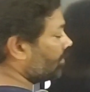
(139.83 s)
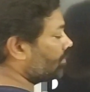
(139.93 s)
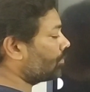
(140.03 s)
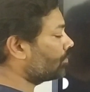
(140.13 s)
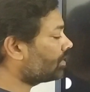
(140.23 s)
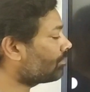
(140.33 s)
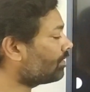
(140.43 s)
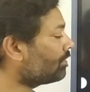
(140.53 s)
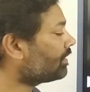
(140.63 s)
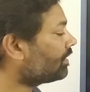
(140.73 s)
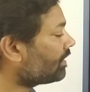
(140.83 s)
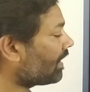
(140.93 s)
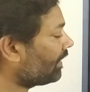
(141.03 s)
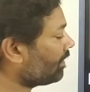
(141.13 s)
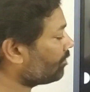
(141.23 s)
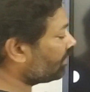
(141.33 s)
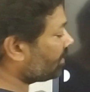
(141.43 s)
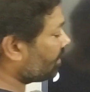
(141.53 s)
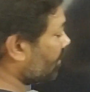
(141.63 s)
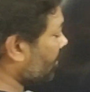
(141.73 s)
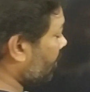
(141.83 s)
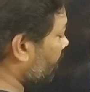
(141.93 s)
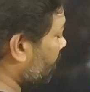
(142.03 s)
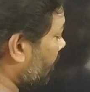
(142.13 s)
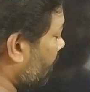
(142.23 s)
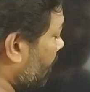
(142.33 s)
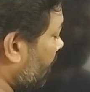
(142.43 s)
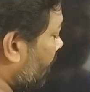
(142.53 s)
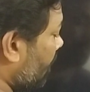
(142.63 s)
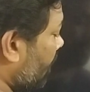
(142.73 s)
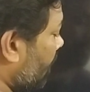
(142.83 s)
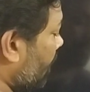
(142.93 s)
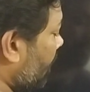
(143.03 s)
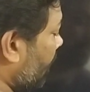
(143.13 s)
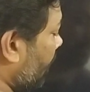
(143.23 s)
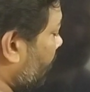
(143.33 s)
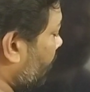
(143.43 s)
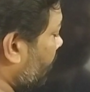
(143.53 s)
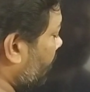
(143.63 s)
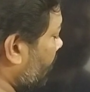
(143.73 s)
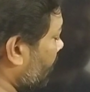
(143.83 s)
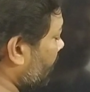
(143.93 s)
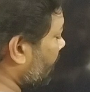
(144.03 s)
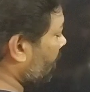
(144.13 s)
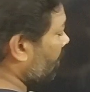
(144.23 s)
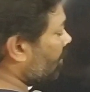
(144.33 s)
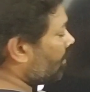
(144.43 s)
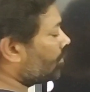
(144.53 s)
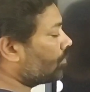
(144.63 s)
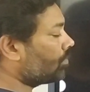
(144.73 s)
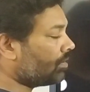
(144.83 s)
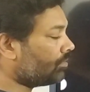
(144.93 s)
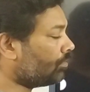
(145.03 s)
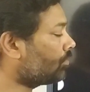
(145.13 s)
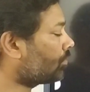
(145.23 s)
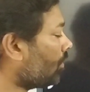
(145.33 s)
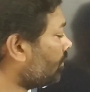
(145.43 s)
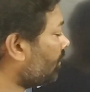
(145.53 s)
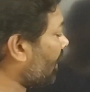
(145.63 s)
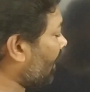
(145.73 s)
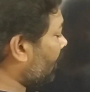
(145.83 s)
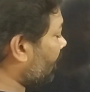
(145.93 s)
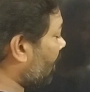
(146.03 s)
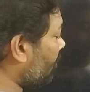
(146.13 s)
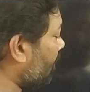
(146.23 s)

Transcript: So this will be the diagram. This is the 60 degree. So learn to draw the diagram